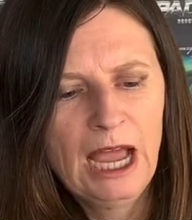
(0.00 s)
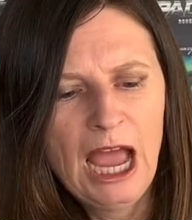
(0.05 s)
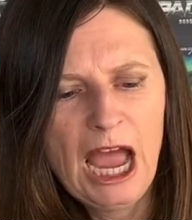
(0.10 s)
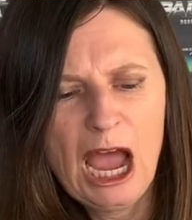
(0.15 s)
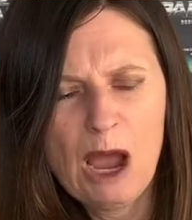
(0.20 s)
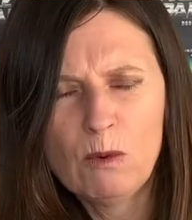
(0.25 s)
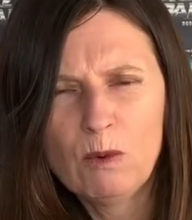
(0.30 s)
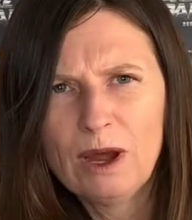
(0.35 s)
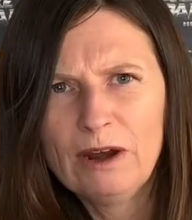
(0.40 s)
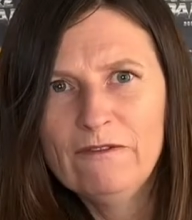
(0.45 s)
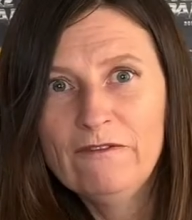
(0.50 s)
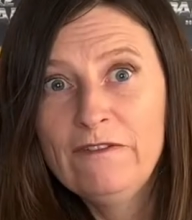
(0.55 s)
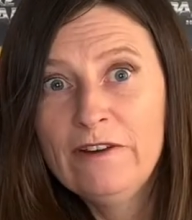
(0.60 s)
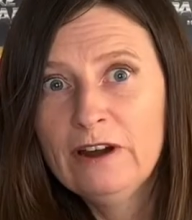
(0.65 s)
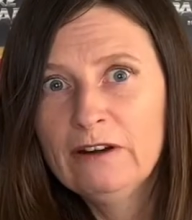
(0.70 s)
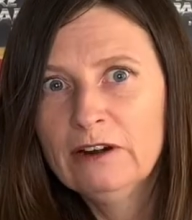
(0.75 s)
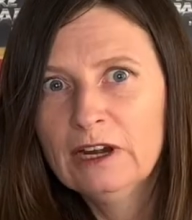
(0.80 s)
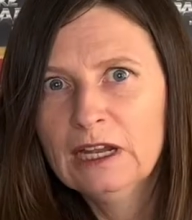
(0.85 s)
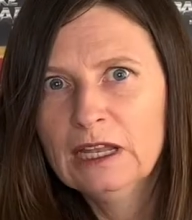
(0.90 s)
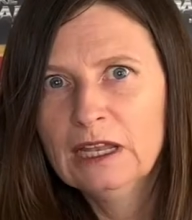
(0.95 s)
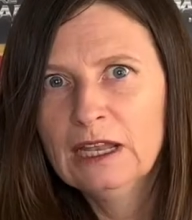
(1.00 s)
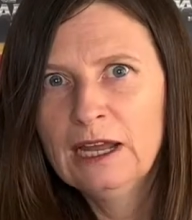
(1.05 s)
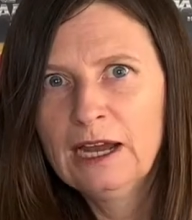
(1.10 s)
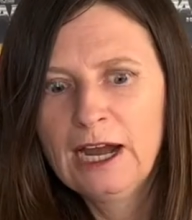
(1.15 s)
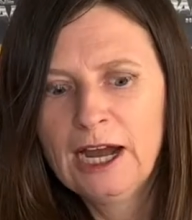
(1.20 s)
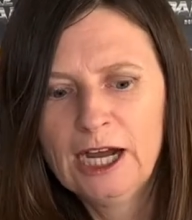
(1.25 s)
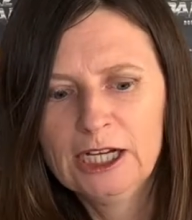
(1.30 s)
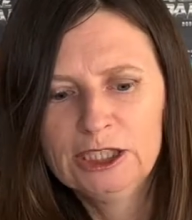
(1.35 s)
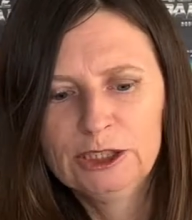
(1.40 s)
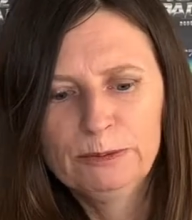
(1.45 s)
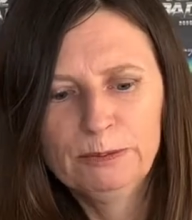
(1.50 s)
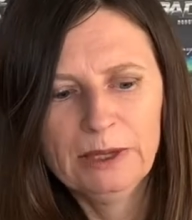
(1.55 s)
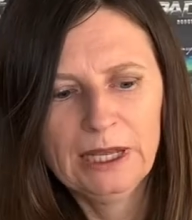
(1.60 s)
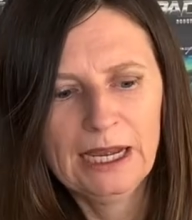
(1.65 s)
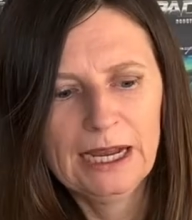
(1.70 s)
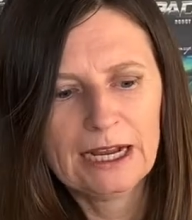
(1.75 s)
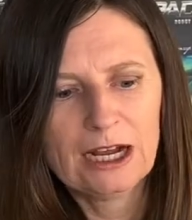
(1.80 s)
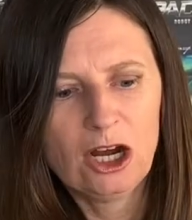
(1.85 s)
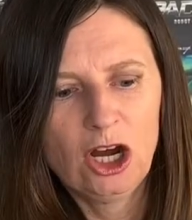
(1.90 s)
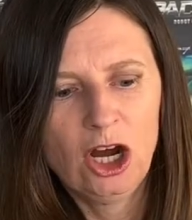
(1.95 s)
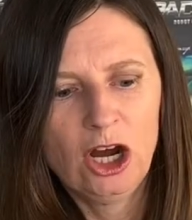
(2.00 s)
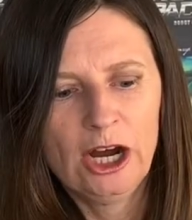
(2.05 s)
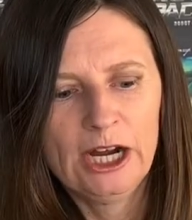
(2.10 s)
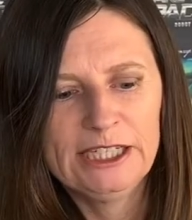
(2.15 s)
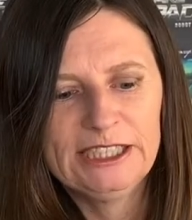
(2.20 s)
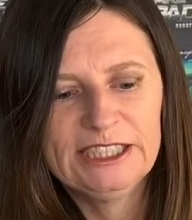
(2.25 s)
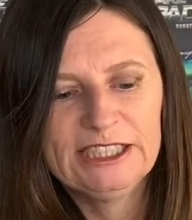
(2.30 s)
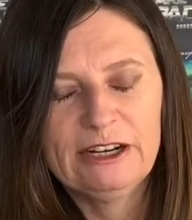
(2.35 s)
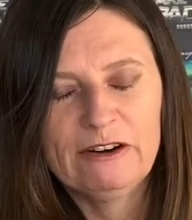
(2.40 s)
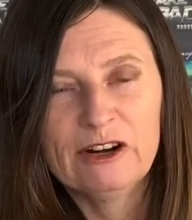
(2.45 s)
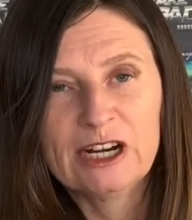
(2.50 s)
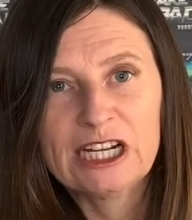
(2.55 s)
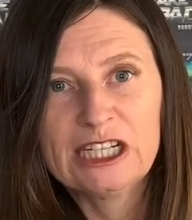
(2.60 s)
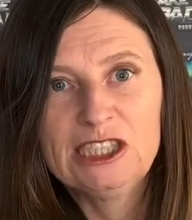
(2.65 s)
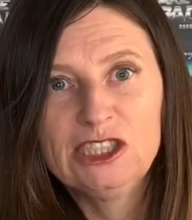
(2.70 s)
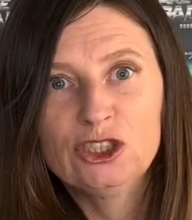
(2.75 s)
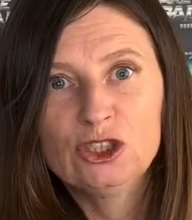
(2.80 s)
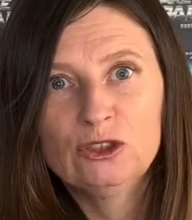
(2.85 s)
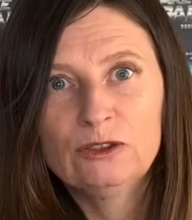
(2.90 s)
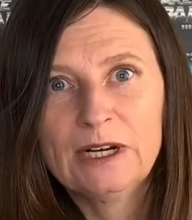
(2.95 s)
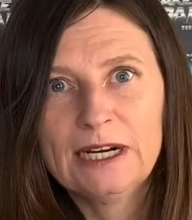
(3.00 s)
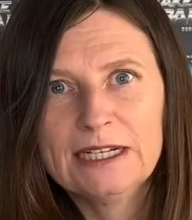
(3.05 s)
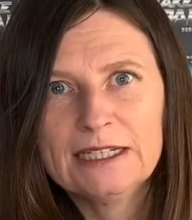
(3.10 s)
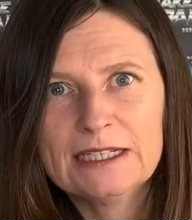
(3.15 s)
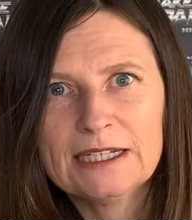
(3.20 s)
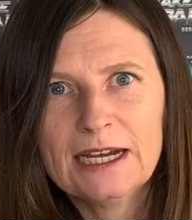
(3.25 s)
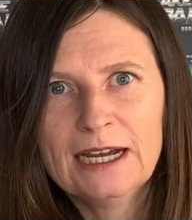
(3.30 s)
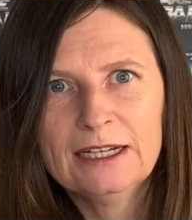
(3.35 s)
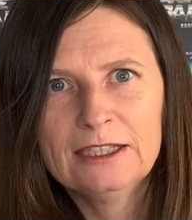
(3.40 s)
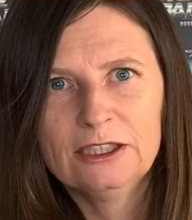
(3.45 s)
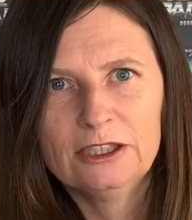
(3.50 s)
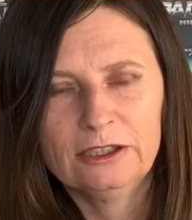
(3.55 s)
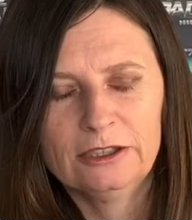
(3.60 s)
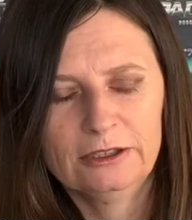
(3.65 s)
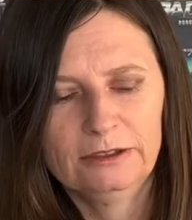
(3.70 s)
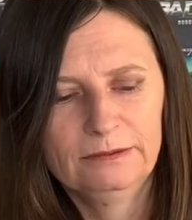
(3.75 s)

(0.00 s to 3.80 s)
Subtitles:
and one very large black eye staring straight at her.